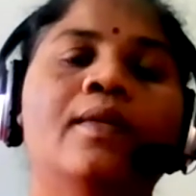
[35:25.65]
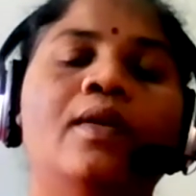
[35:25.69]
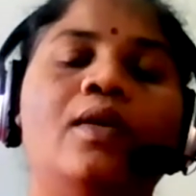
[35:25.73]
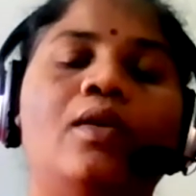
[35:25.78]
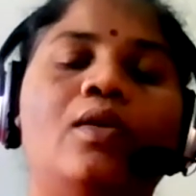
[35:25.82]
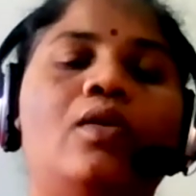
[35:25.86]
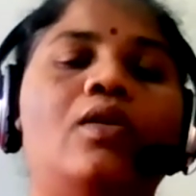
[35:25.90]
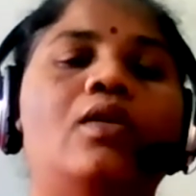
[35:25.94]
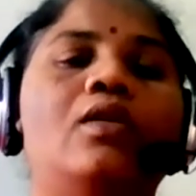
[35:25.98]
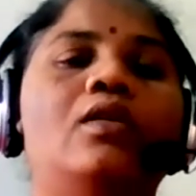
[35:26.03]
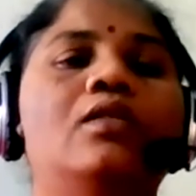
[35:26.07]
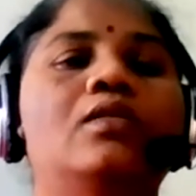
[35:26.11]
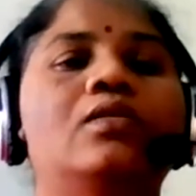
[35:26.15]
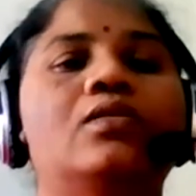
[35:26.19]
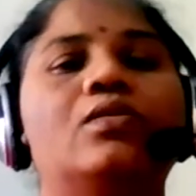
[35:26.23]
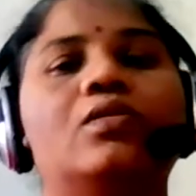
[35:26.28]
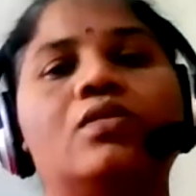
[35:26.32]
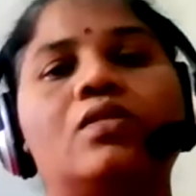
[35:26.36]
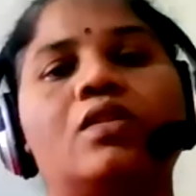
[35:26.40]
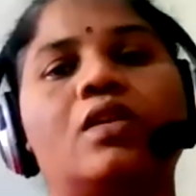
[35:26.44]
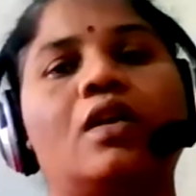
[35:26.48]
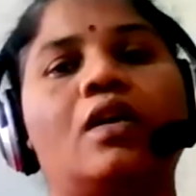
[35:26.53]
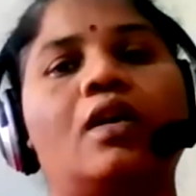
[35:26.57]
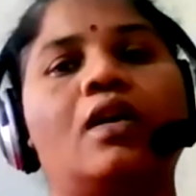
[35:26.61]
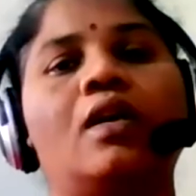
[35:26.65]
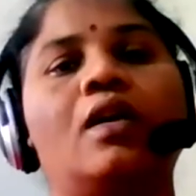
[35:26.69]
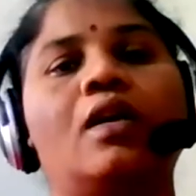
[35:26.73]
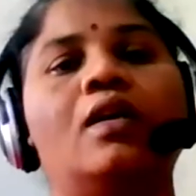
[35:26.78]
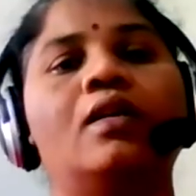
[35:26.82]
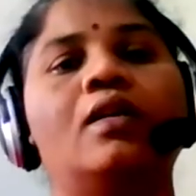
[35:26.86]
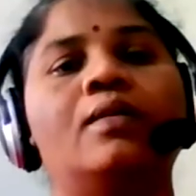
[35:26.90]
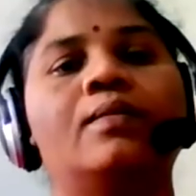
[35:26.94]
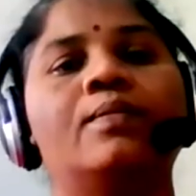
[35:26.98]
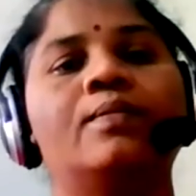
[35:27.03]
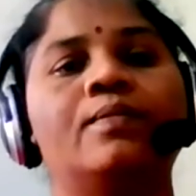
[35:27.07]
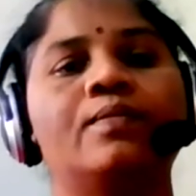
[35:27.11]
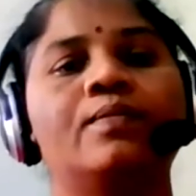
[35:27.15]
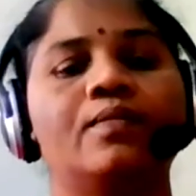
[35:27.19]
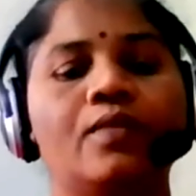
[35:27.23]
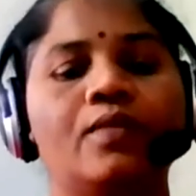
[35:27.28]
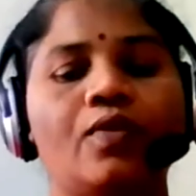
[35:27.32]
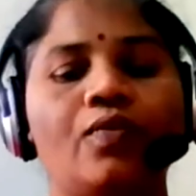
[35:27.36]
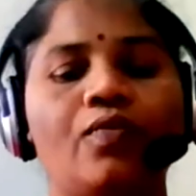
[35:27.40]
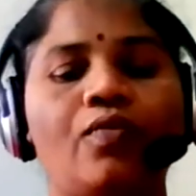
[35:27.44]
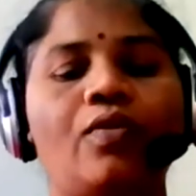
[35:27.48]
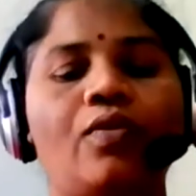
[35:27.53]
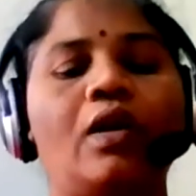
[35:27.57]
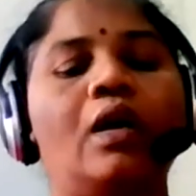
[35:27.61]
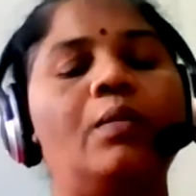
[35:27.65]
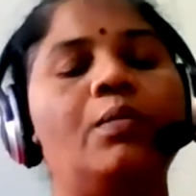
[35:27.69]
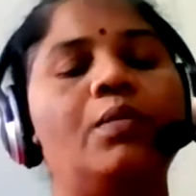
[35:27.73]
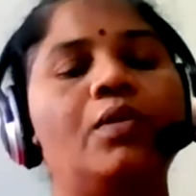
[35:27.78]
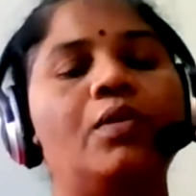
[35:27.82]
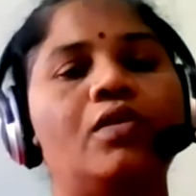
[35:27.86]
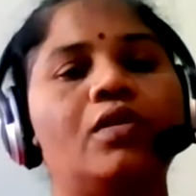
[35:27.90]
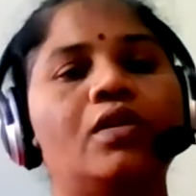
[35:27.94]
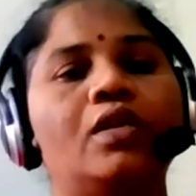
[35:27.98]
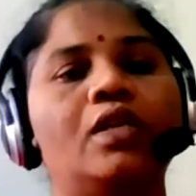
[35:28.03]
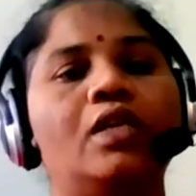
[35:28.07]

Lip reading: All those are formed on